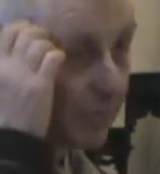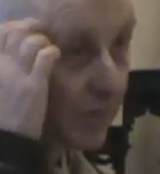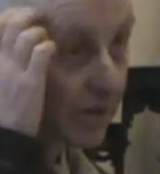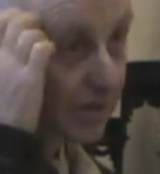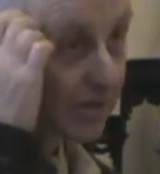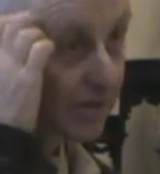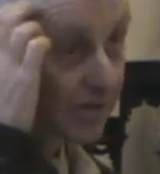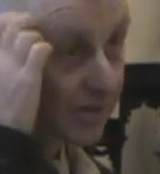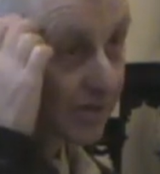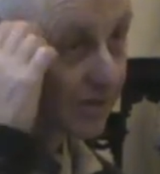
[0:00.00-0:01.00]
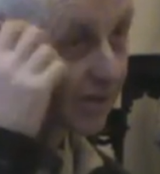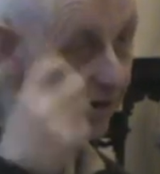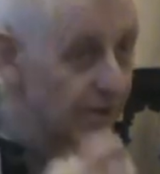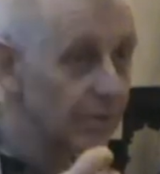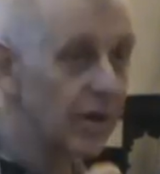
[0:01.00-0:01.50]
But
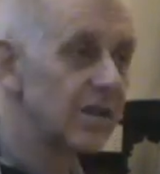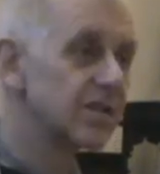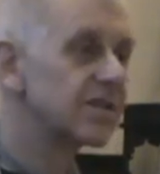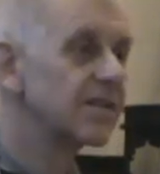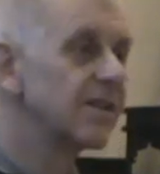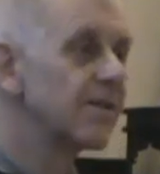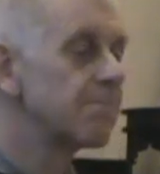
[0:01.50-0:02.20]
otherwise,